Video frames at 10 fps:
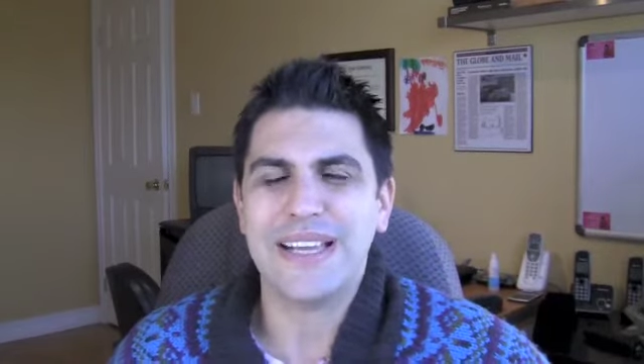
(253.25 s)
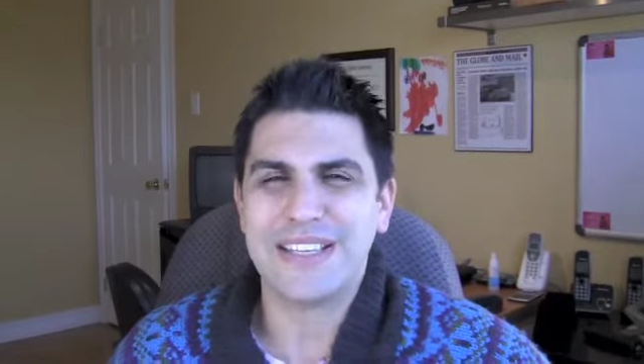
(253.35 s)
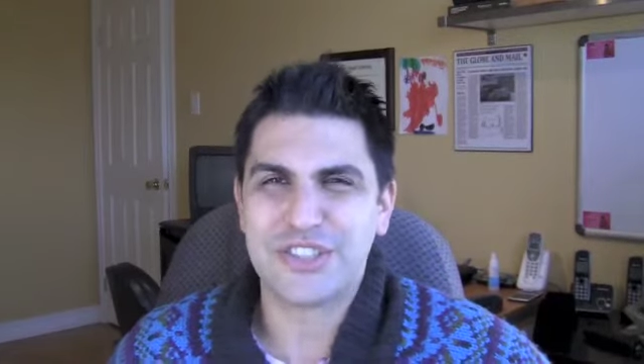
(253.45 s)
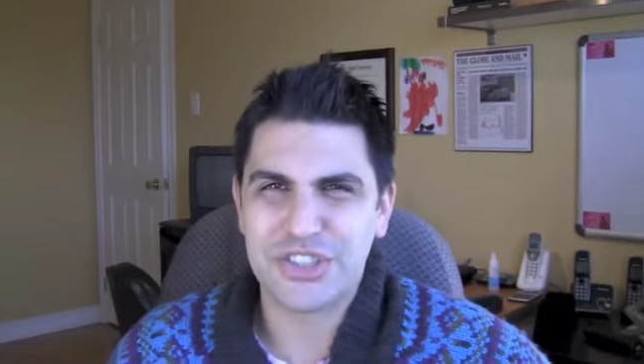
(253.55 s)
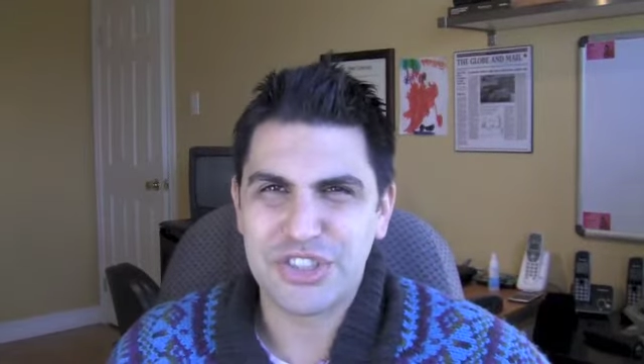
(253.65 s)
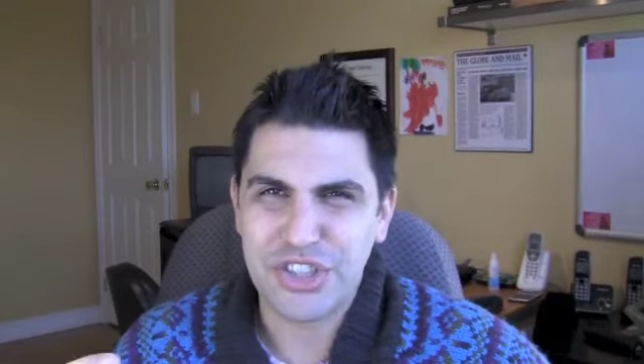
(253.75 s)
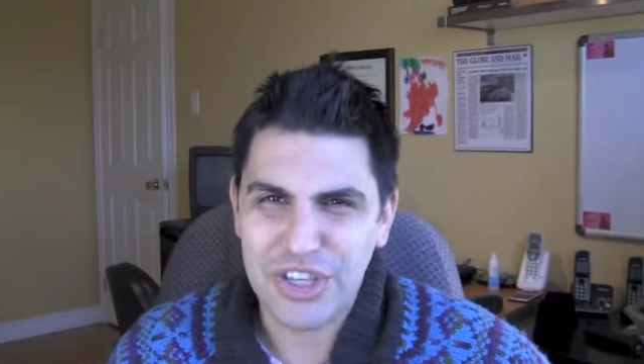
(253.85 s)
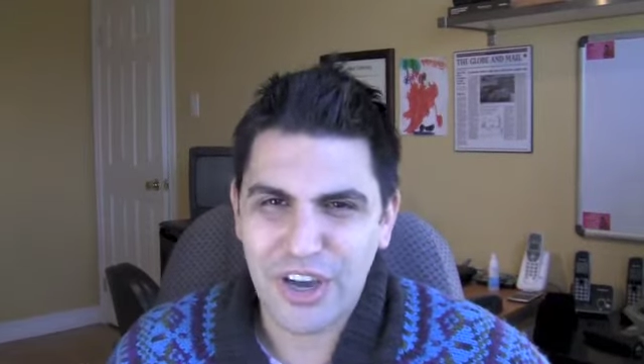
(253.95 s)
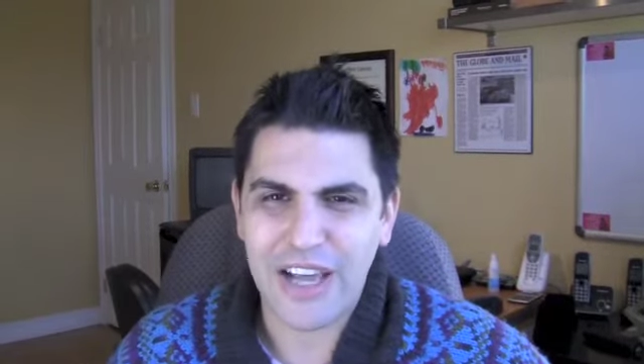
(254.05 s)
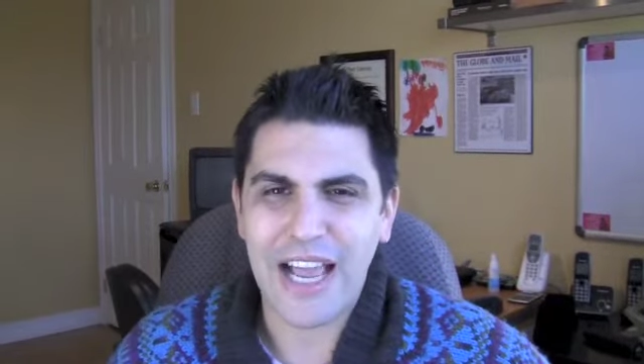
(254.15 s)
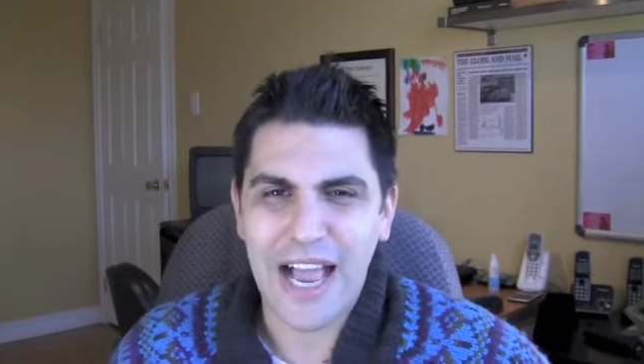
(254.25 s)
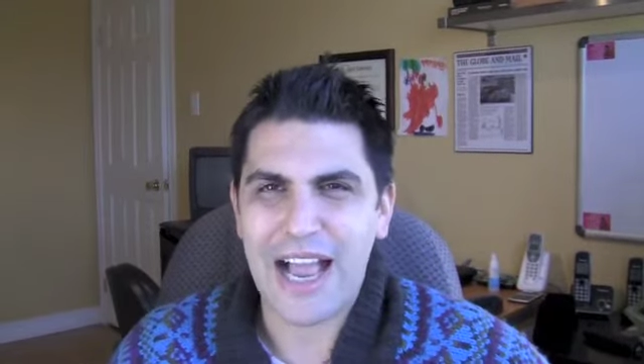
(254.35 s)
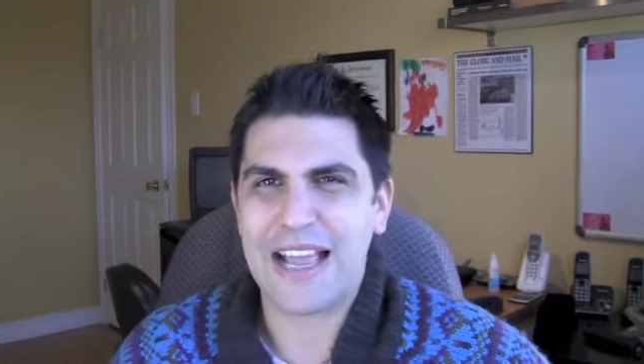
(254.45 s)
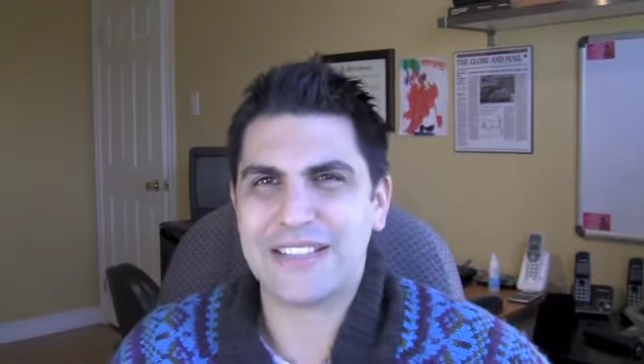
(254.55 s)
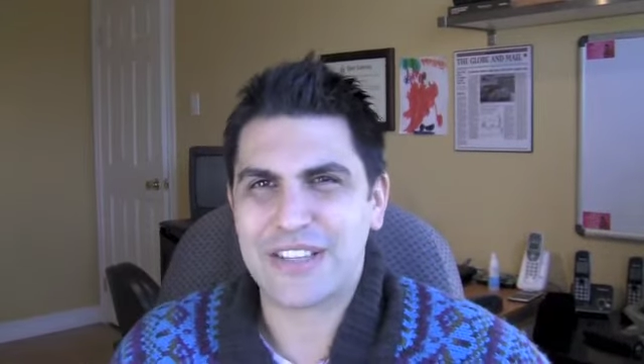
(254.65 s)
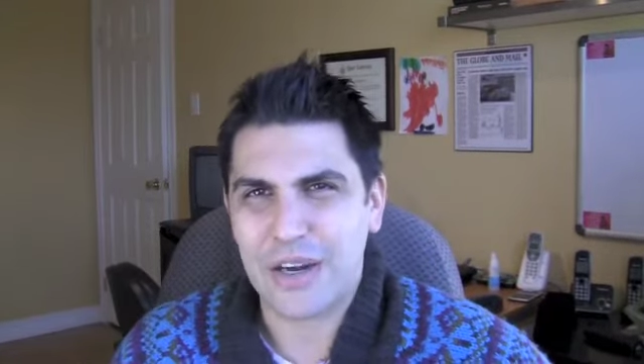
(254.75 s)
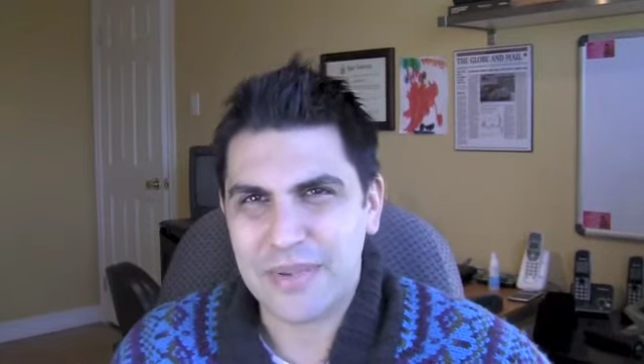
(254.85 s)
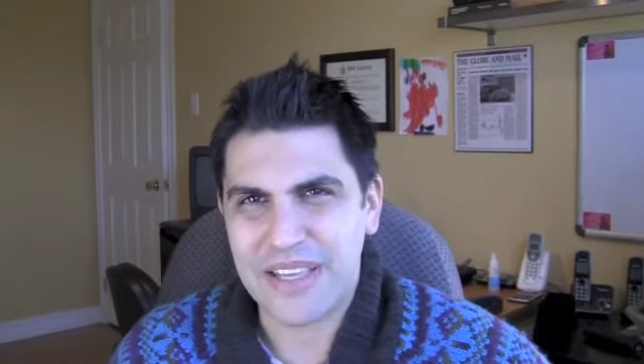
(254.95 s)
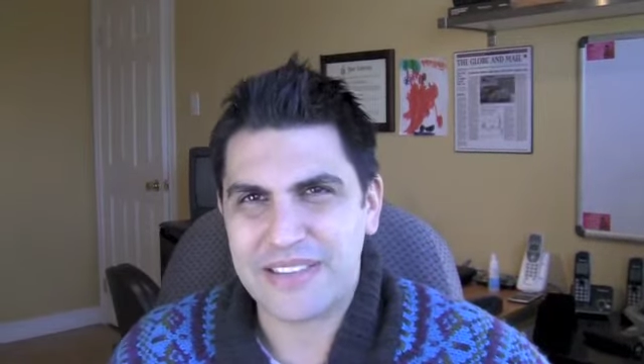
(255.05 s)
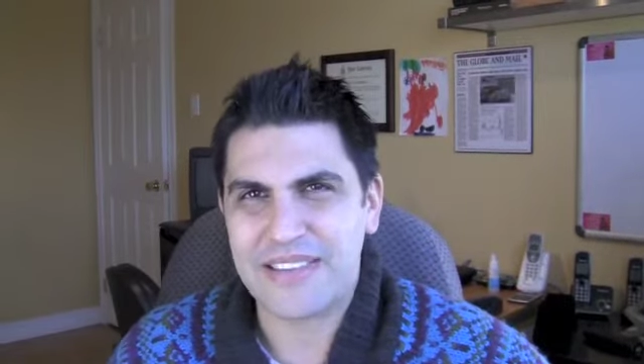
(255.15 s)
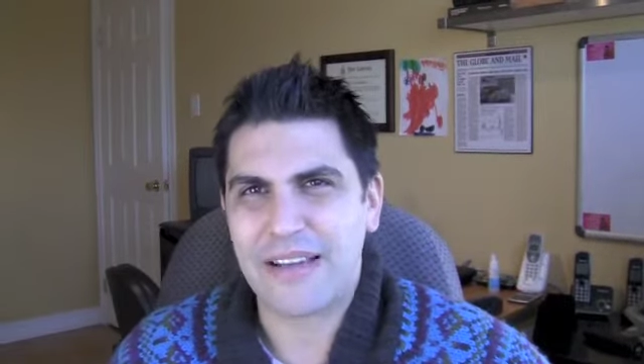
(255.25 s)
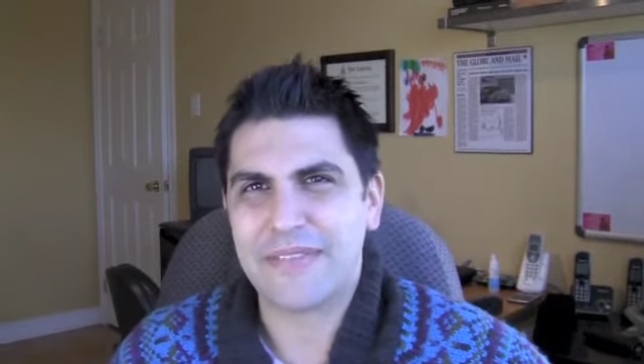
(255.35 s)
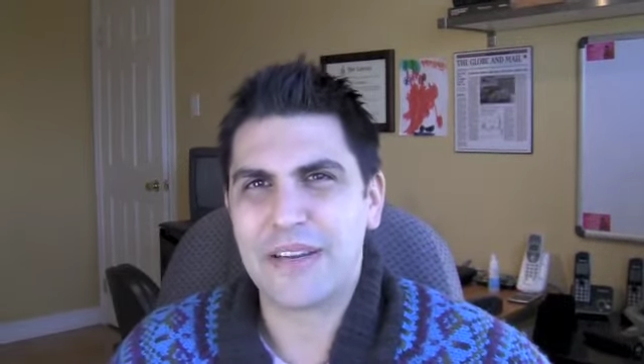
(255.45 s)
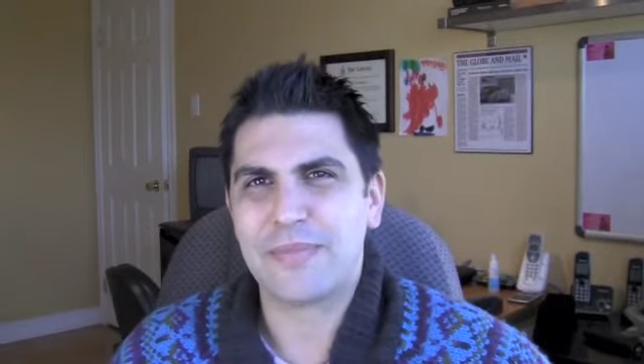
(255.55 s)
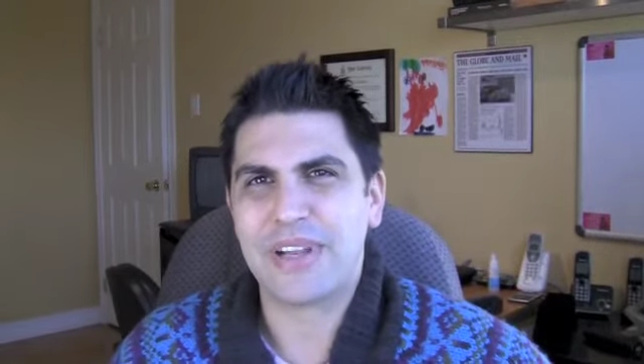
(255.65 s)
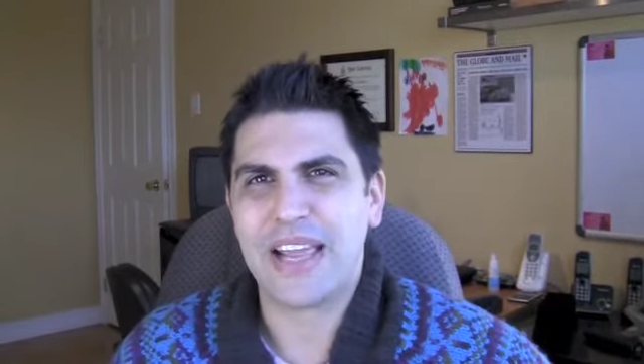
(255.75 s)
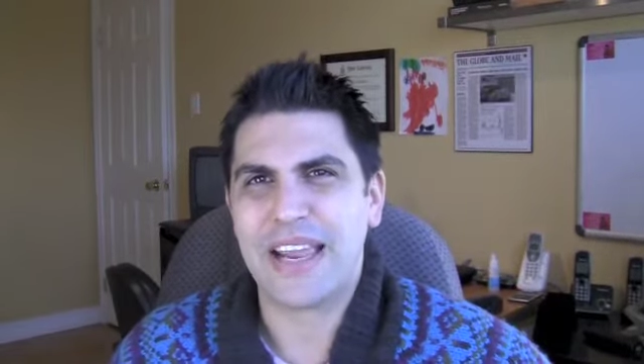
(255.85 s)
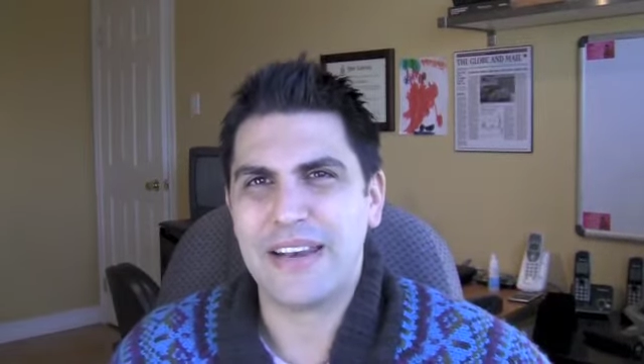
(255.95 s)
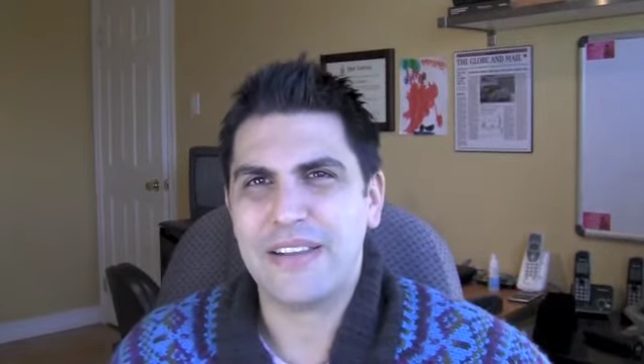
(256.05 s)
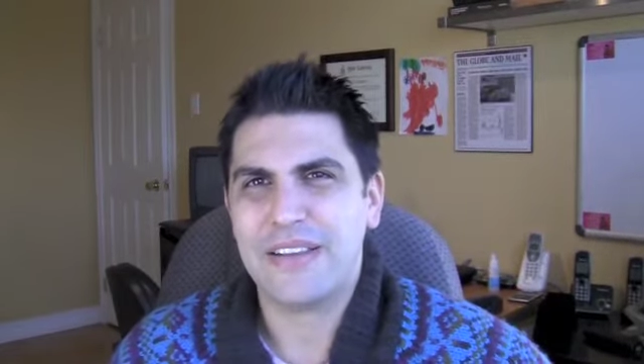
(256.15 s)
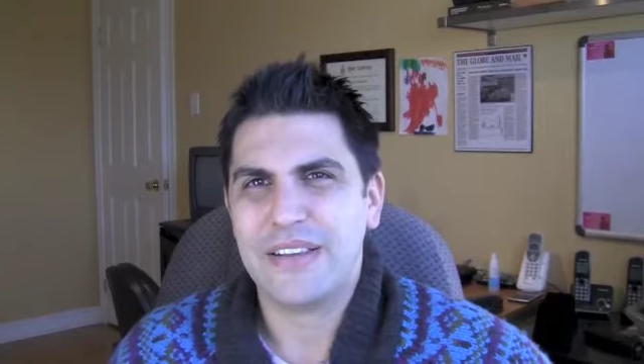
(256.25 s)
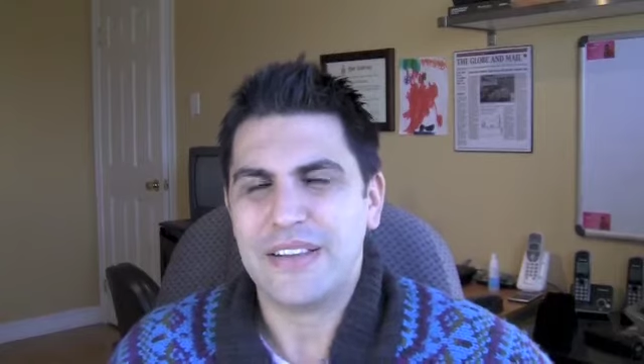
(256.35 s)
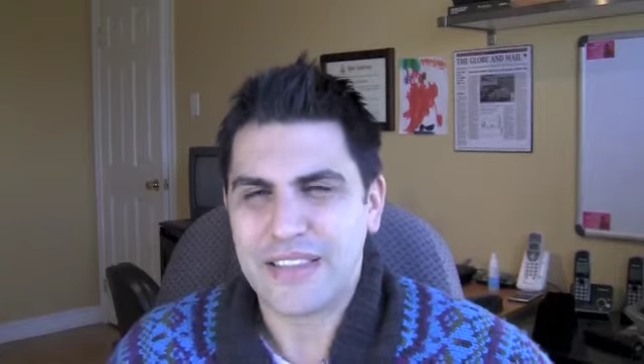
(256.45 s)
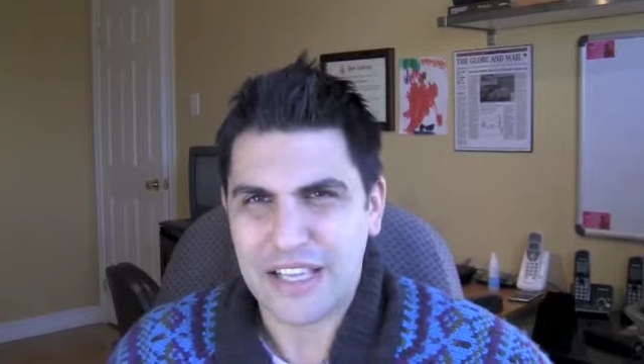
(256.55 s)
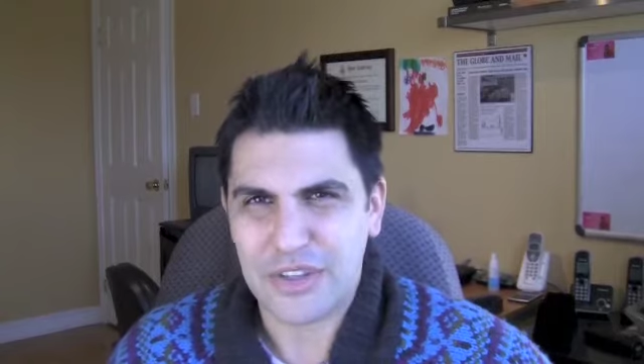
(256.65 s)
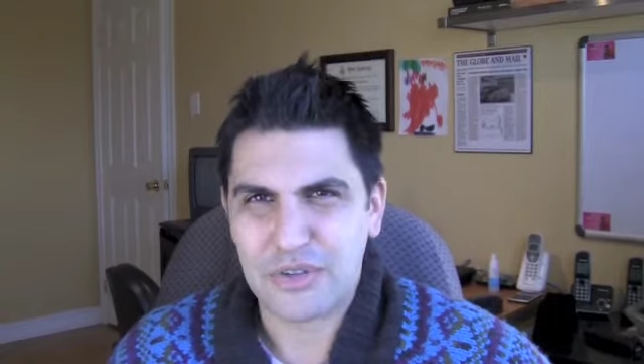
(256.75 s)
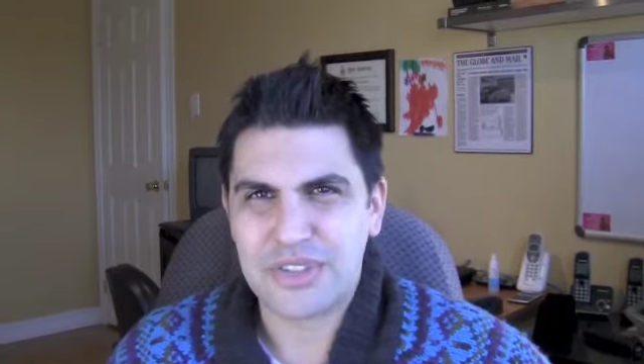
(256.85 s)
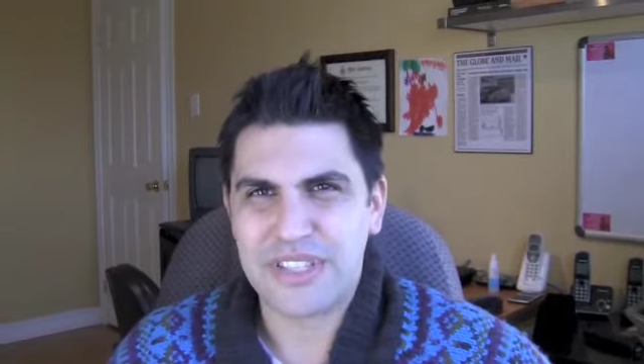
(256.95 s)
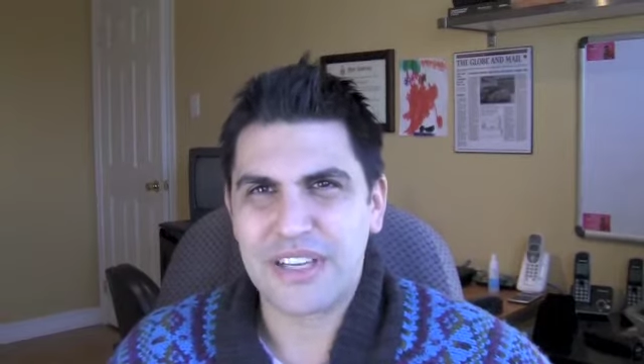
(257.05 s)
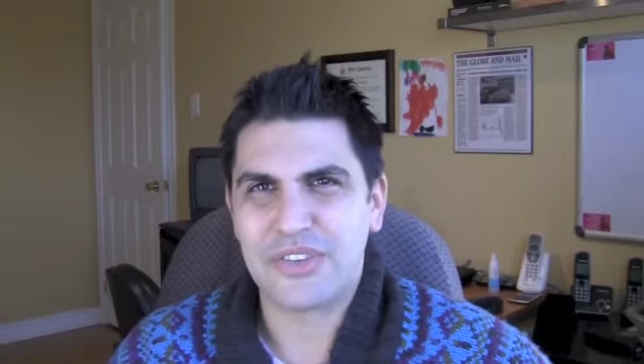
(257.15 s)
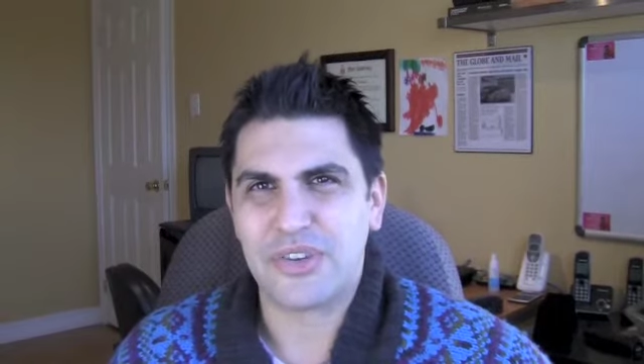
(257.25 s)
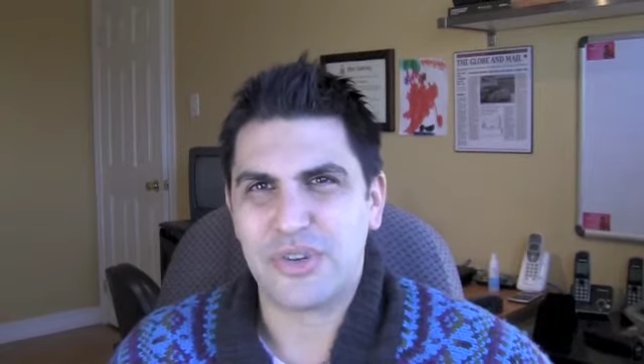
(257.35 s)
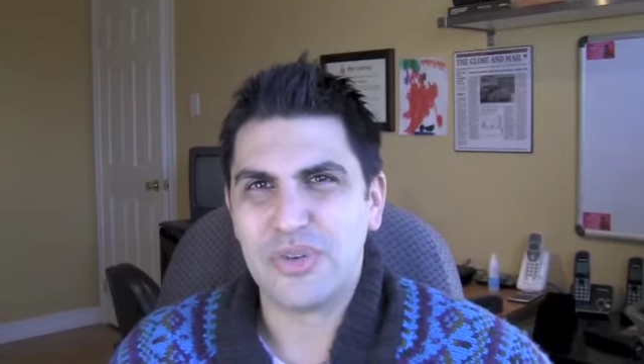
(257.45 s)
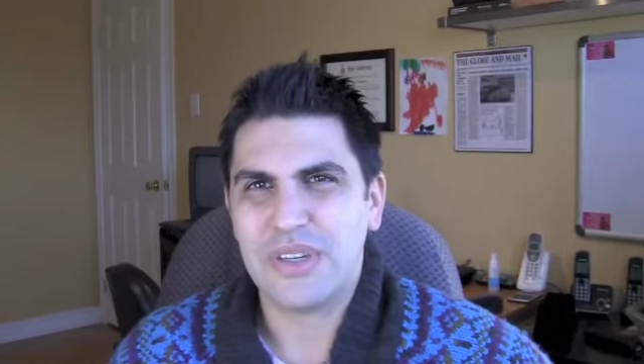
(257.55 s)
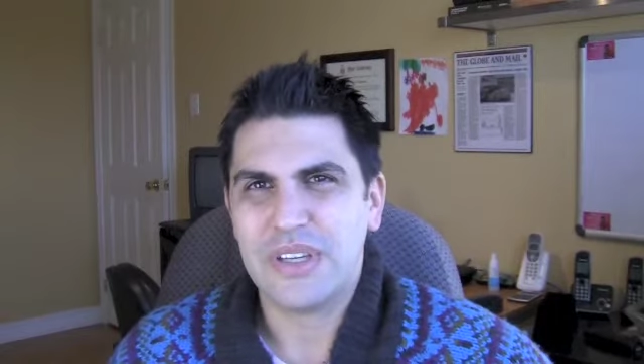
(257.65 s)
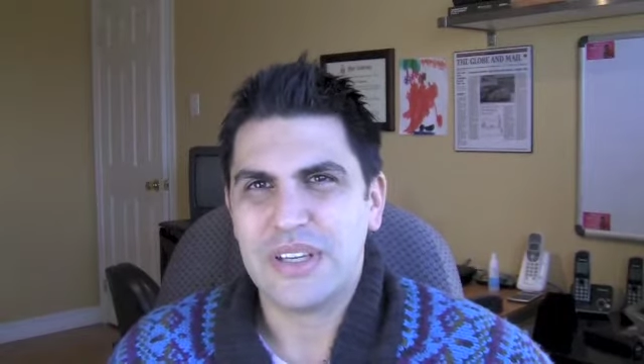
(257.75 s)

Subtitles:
It's just, you gotta have, it's gotta be a definite plan that you stick to.